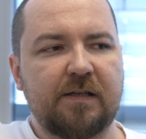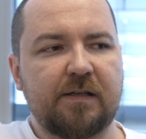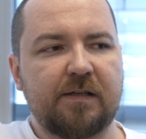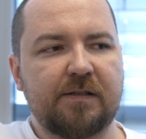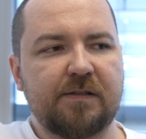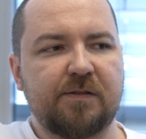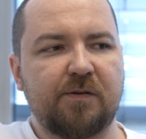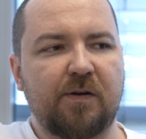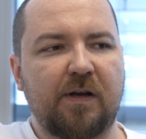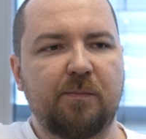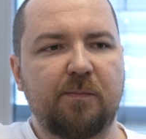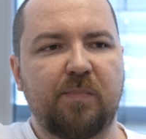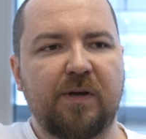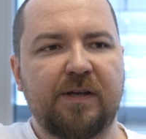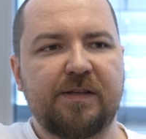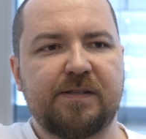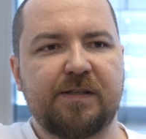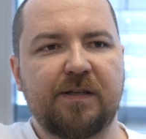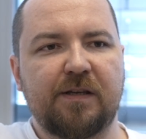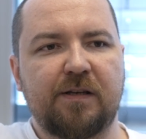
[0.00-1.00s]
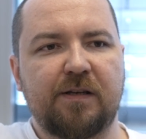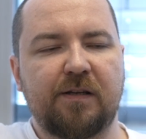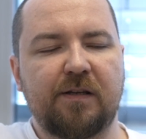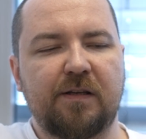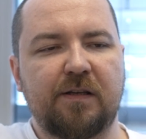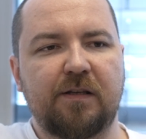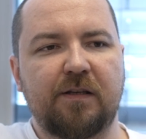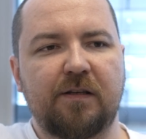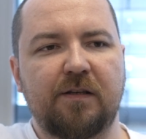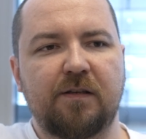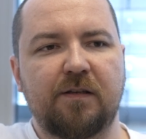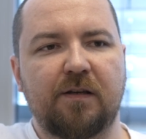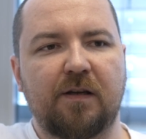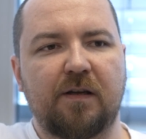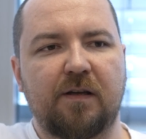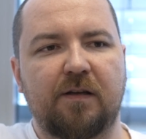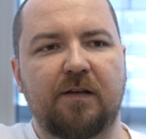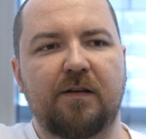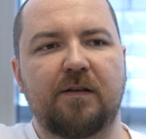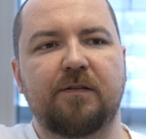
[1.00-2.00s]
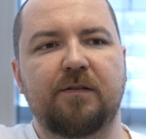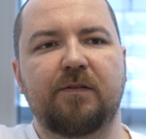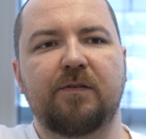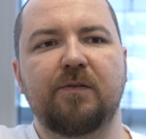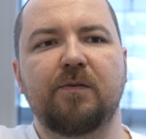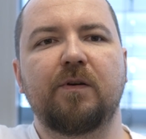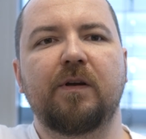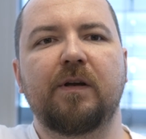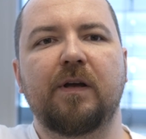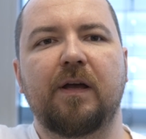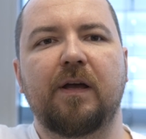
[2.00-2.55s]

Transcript: So I basically took